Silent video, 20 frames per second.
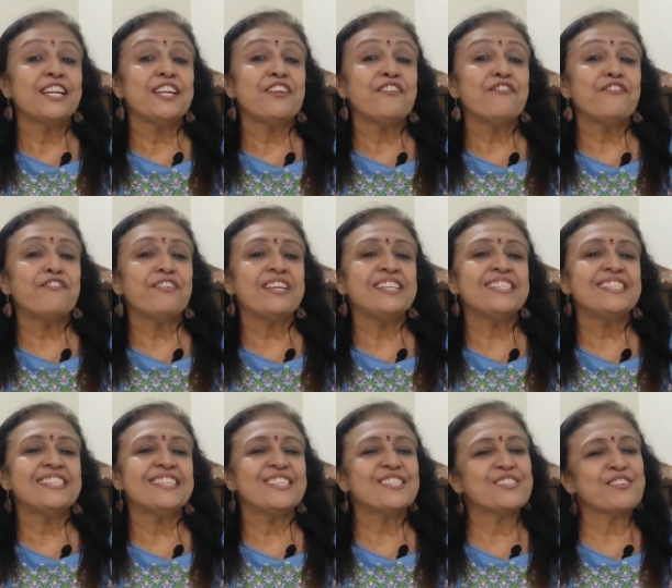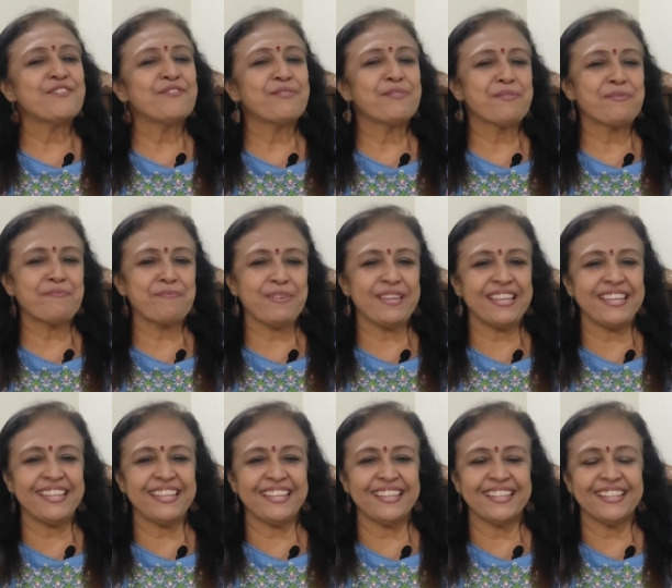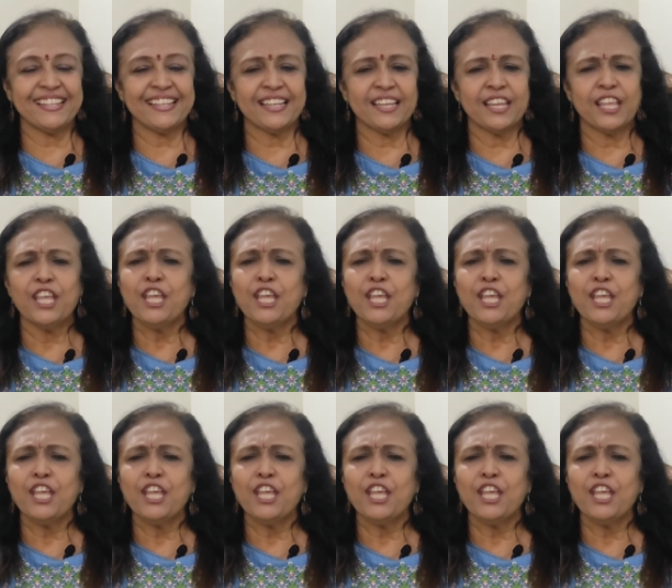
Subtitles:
differences of opinion.